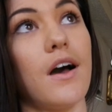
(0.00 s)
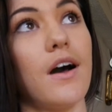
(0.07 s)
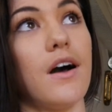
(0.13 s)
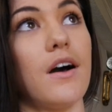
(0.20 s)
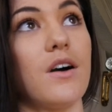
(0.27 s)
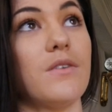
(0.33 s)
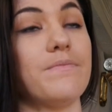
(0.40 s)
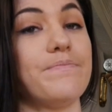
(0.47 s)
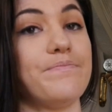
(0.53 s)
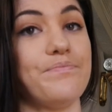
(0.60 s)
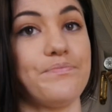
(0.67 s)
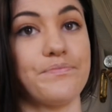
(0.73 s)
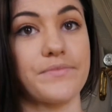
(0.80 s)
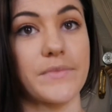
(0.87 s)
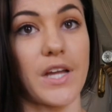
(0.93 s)
um,
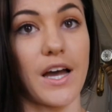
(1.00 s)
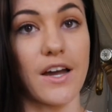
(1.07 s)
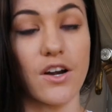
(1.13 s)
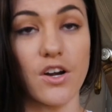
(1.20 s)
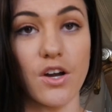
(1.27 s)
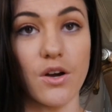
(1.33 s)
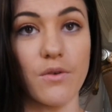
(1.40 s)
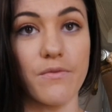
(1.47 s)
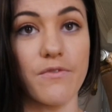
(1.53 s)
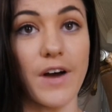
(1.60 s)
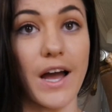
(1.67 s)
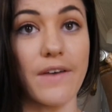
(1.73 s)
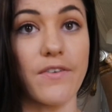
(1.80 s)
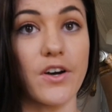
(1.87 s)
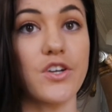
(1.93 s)
I don't know,
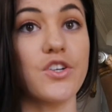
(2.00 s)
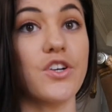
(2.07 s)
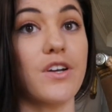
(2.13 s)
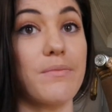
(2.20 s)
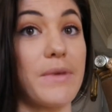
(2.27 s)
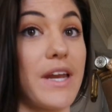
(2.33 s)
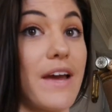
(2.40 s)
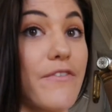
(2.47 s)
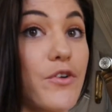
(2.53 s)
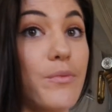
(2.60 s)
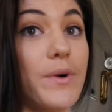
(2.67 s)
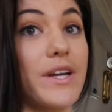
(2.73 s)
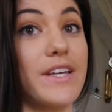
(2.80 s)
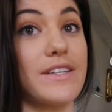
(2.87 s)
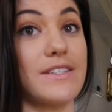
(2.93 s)
500. I mean,
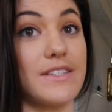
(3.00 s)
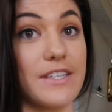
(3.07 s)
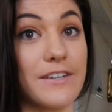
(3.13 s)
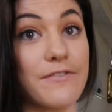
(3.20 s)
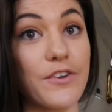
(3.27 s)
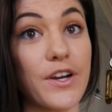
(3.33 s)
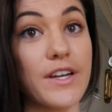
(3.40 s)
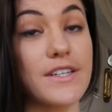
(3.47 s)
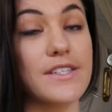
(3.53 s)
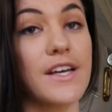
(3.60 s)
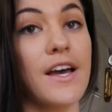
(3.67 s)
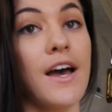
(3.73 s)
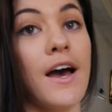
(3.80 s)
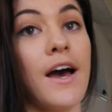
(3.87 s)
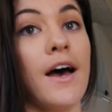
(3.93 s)
everybody is different.
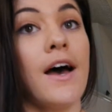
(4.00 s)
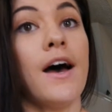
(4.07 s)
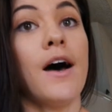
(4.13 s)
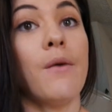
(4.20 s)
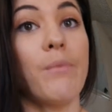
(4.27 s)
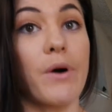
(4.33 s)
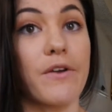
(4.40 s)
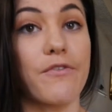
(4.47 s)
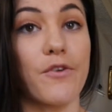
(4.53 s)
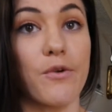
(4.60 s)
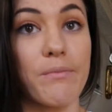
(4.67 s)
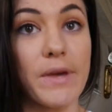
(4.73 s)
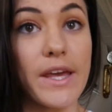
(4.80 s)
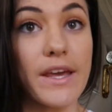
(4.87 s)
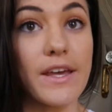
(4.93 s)
But for
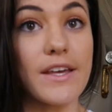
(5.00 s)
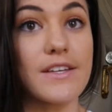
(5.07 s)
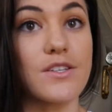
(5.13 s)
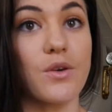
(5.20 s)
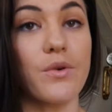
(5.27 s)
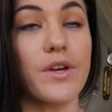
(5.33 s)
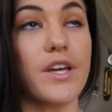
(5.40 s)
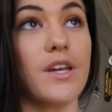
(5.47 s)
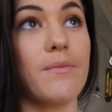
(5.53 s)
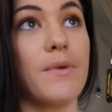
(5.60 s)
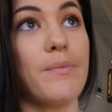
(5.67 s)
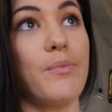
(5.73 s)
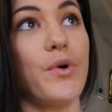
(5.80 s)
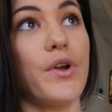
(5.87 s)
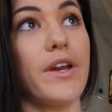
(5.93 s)
me, he's only going to
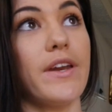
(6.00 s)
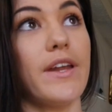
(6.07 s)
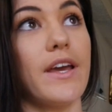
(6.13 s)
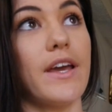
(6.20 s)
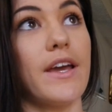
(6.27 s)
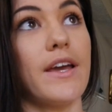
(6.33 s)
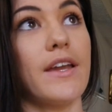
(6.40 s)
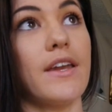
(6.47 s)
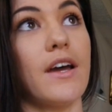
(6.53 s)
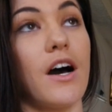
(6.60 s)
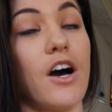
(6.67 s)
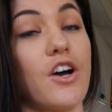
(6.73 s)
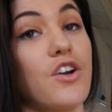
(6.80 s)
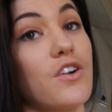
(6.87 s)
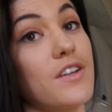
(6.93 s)
be putting in
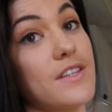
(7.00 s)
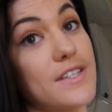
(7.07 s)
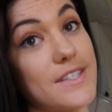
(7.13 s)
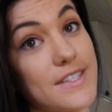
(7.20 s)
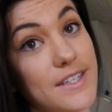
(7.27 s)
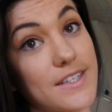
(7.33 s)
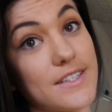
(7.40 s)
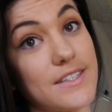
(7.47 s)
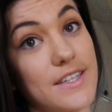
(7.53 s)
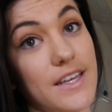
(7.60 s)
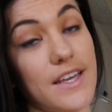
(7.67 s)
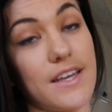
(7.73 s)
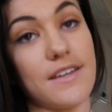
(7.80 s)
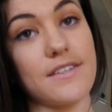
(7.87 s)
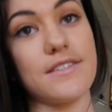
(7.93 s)

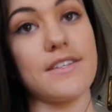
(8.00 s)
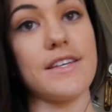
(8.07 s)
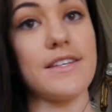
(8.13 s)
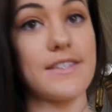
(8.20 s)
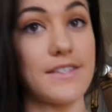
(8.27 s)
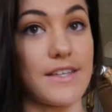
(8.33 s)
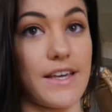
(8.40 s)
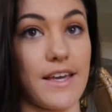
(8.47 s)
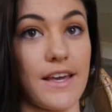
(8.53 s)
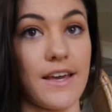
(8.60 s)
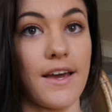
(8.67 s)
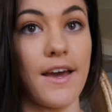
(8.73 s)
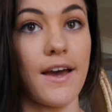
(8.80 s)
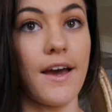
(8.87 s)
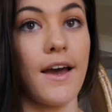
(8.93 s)
160 cc.